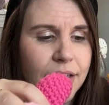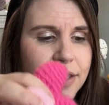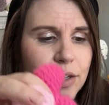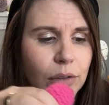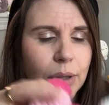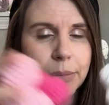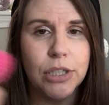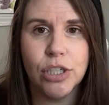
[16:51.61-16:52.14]
So
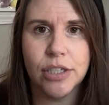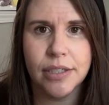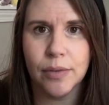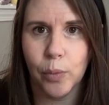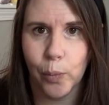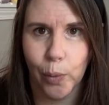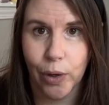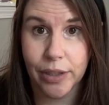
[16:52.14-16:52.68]
let me just
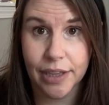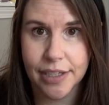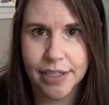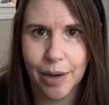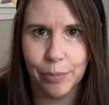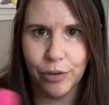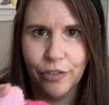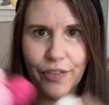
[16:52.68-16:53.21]
work this
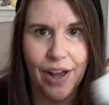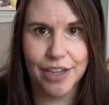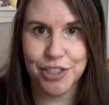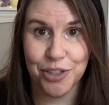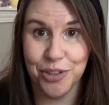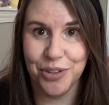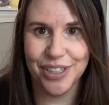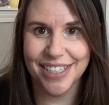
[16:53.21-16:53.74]
up real fast so
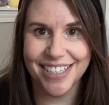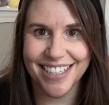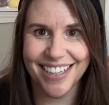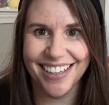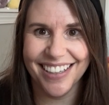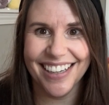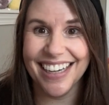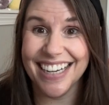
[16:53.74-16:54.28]
you can see
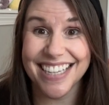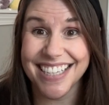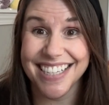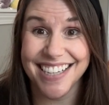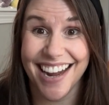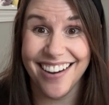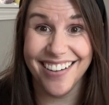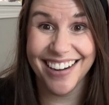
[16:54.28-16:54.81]
it in its
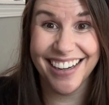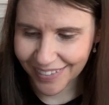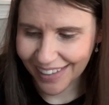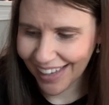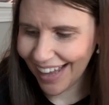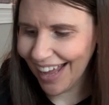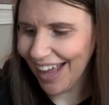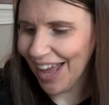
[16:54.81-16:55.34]
entirety.
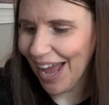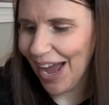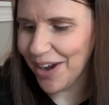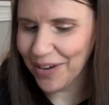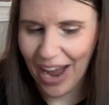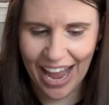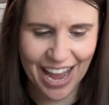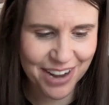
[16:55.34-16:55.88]

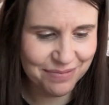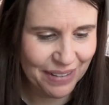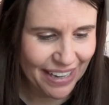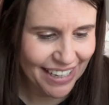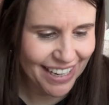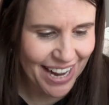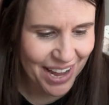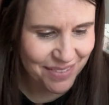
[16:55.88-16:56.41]
Okay, I made
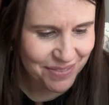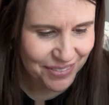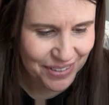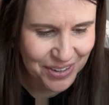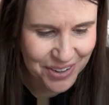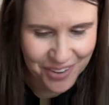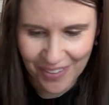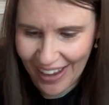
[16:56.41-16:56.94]
it up
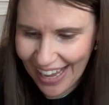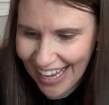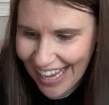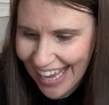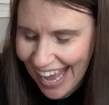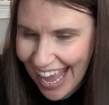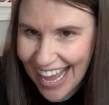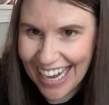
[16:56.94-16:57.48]
real
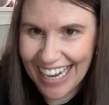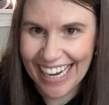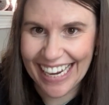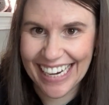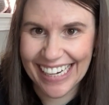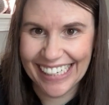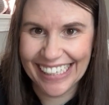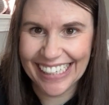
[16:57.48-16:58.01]
quick, and
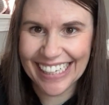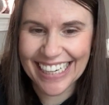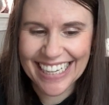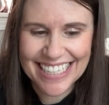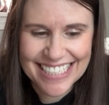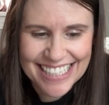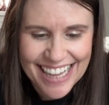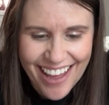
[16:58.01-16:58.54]
here
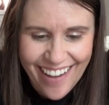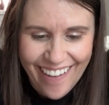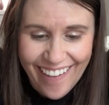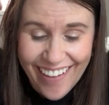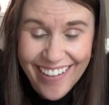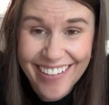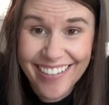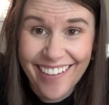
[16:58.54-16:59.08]
is the
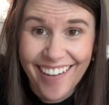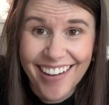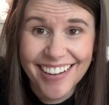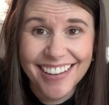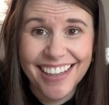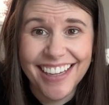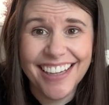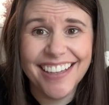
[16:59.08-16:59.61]
heart
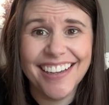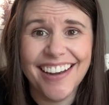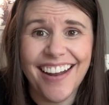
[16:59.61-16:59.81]
garland.